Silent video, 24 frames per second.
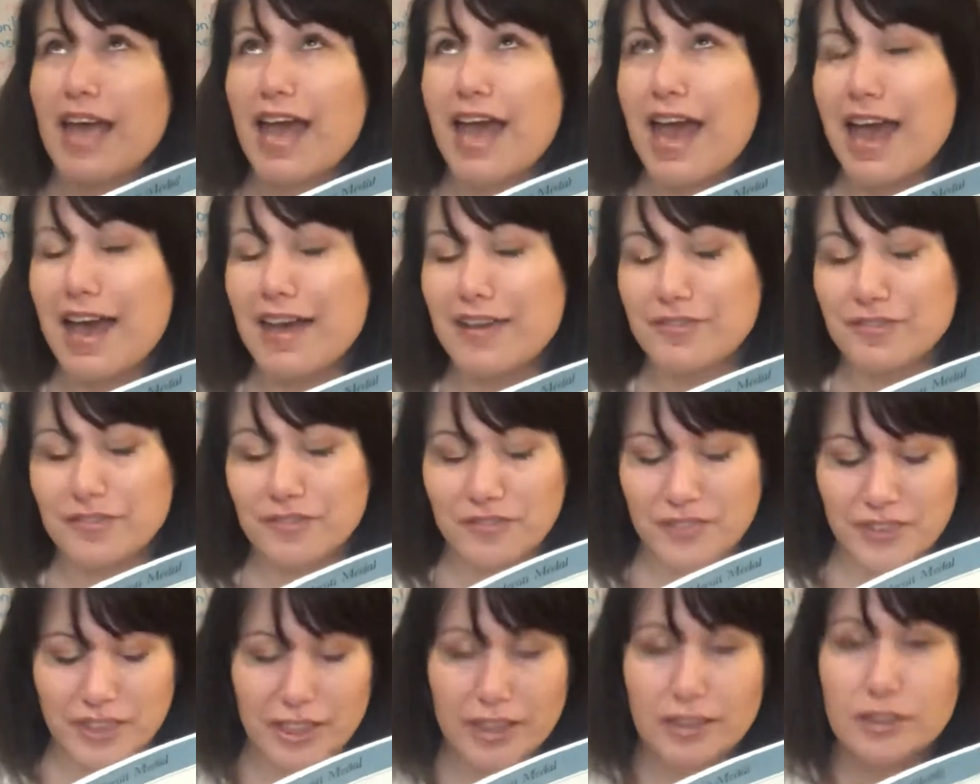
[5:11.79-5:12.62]

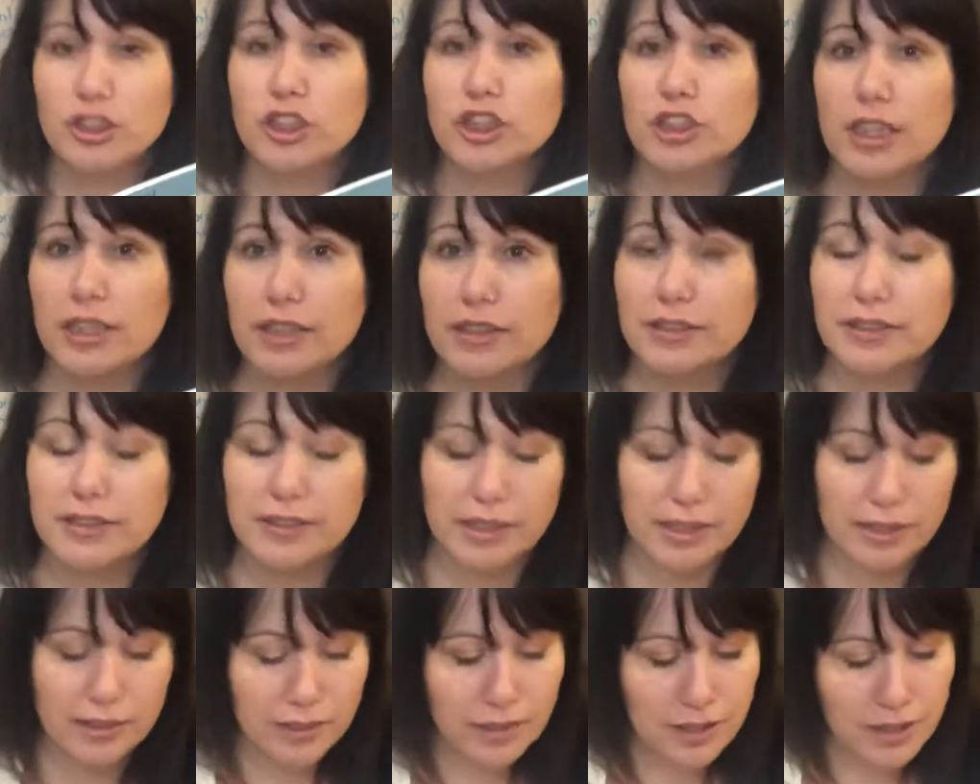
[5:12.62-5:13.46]
Envy,
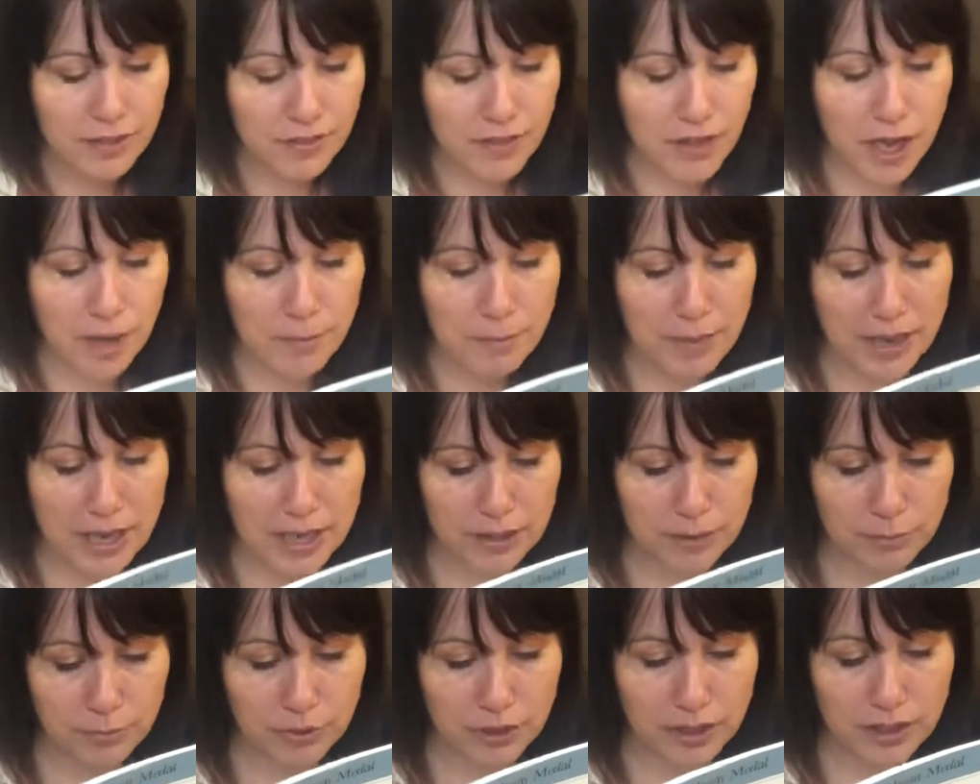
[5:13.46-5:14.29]
jealousy, thought
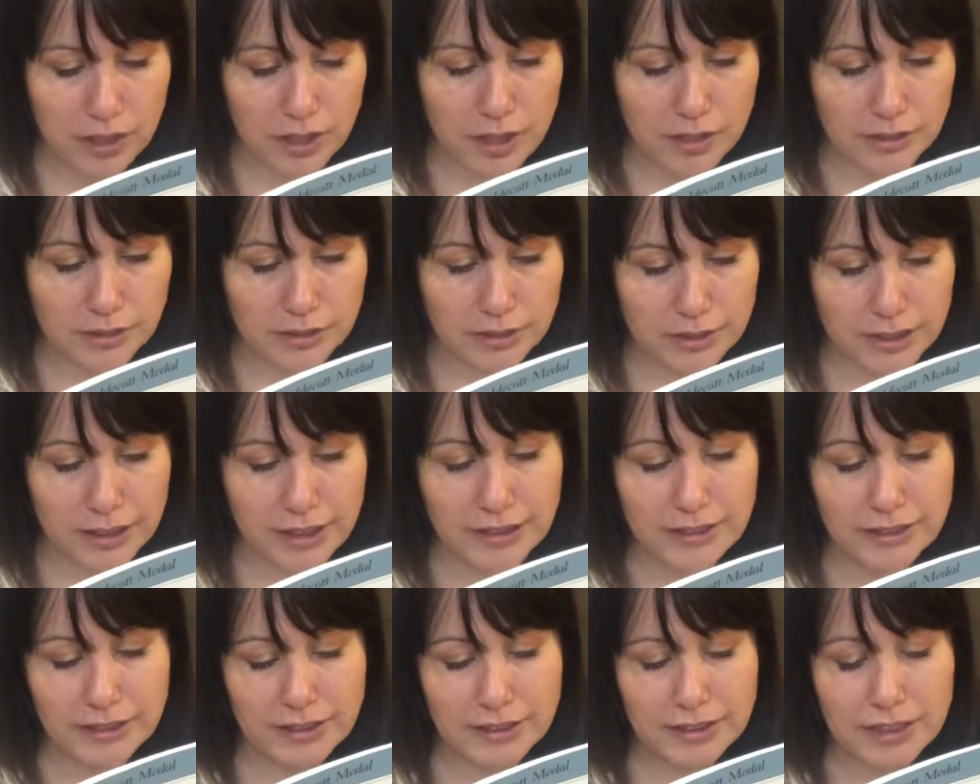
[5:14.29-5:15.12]
Madame
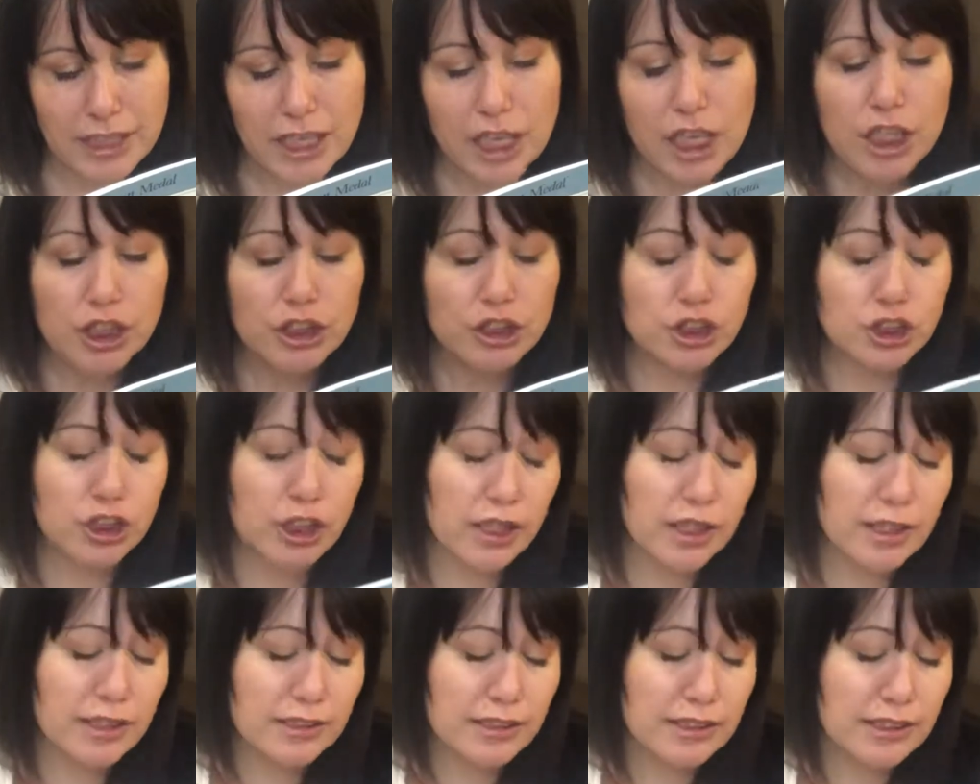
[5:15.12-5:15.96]
Rhinoceros. She
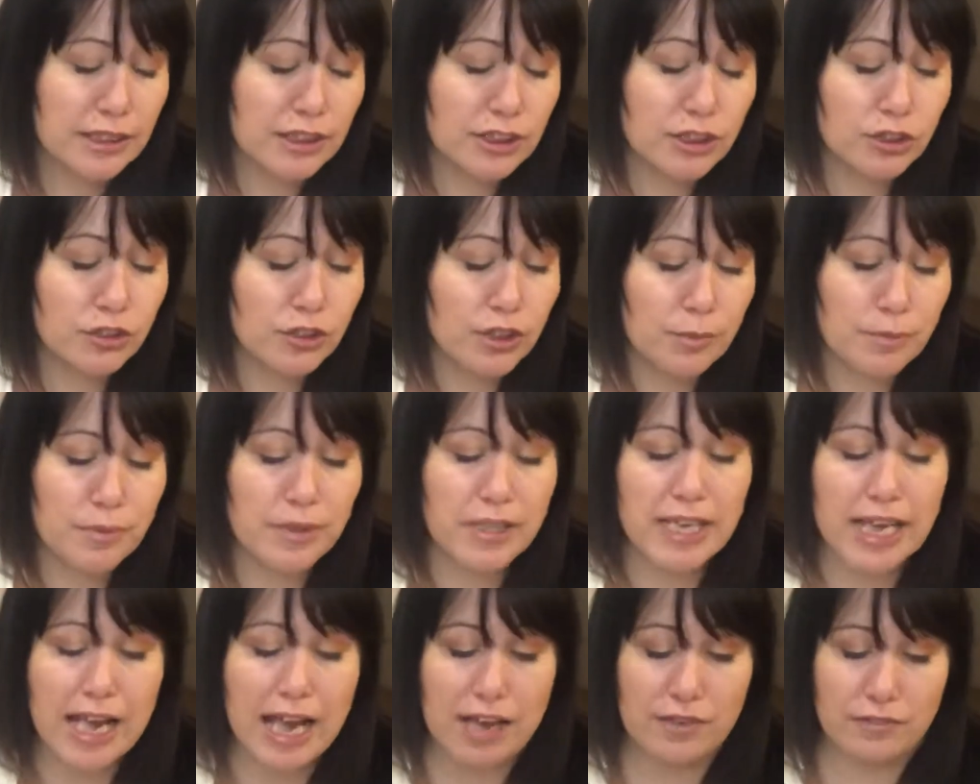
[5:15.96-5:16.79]
continued up
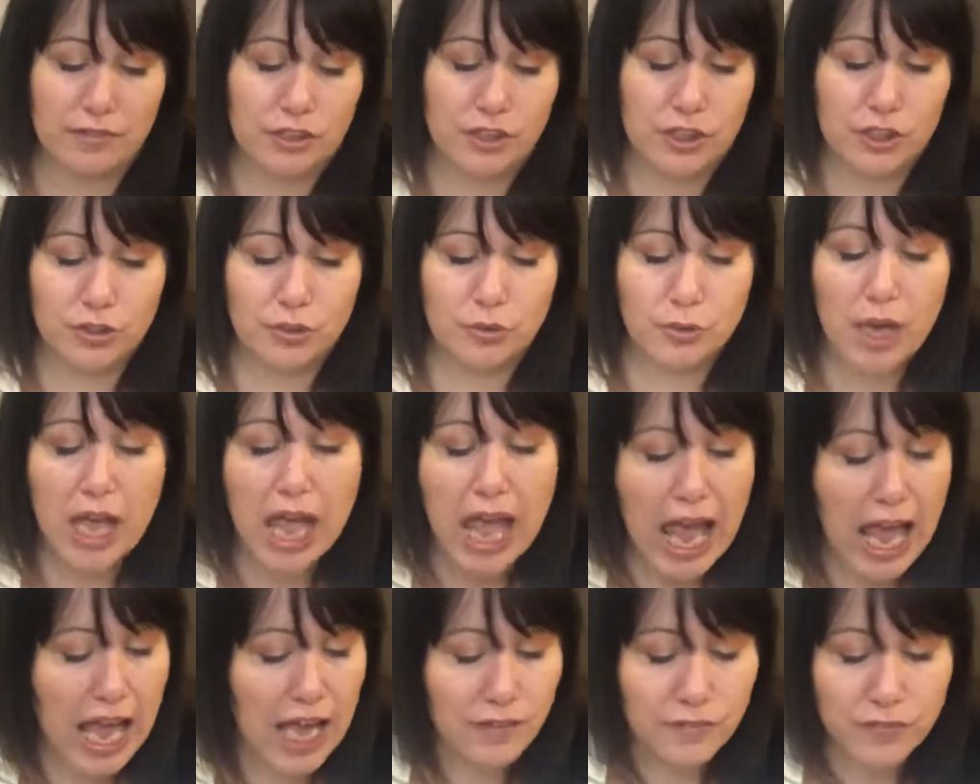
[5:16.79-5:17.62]
the avenue.
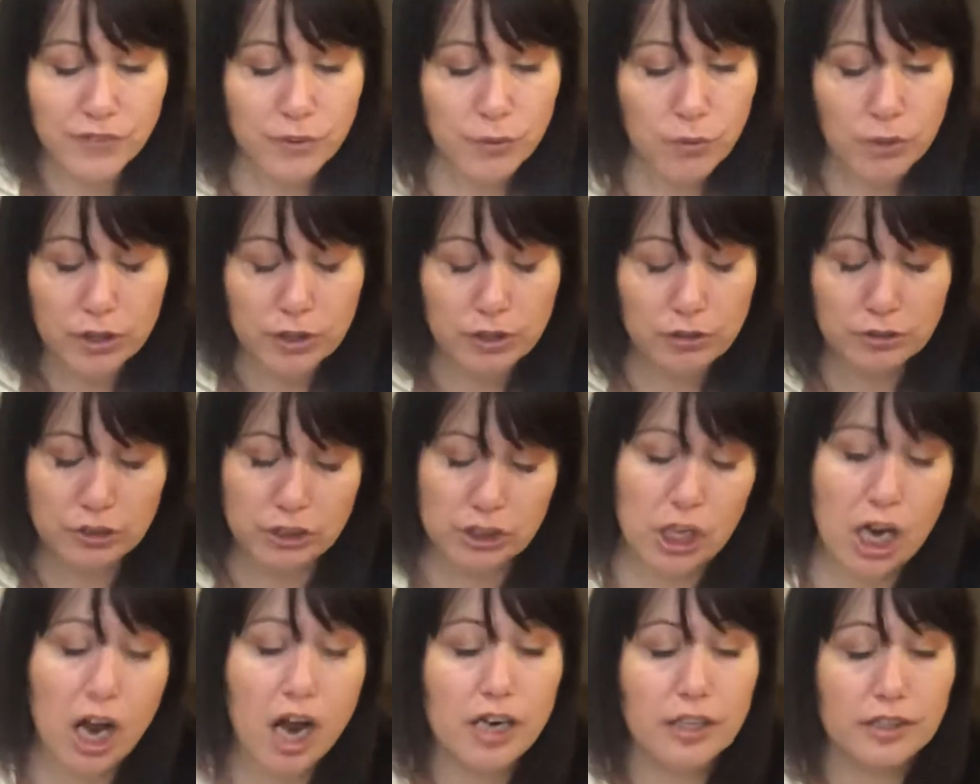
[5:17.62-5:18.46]
Everyone who
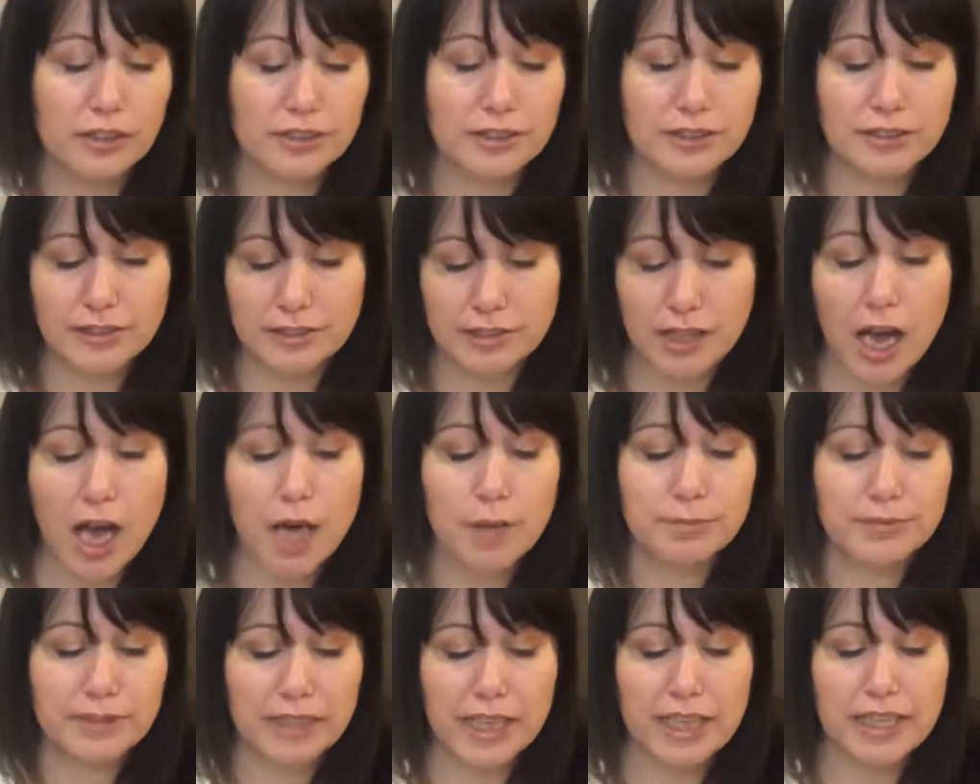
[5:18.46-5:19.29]
saw her
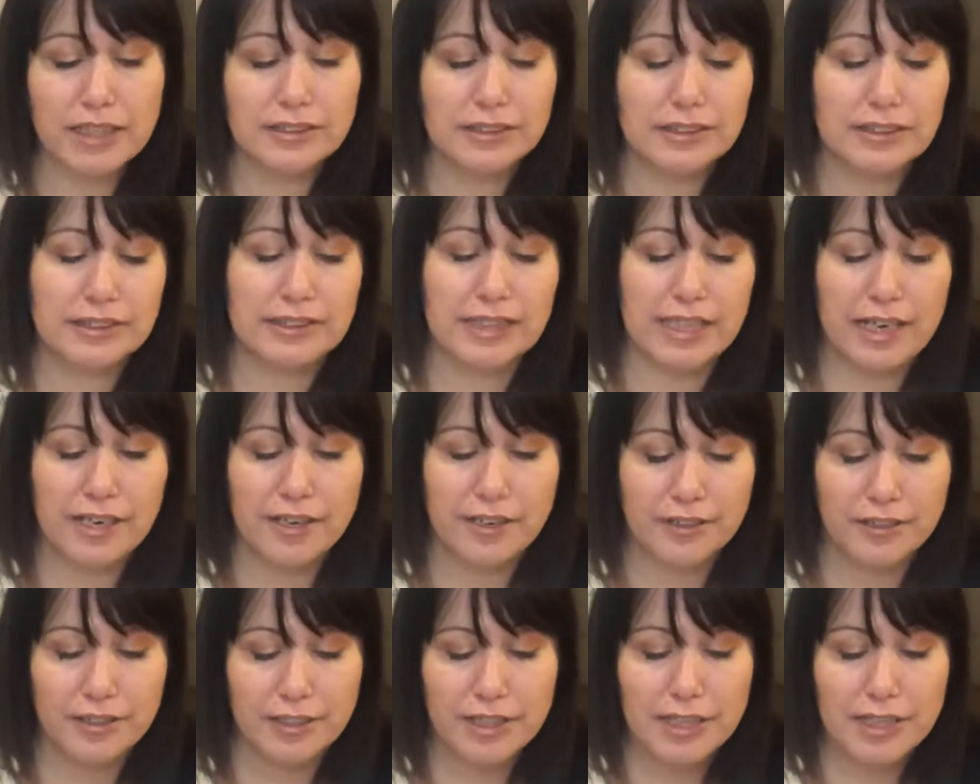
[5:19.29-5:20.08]
stopped and stared.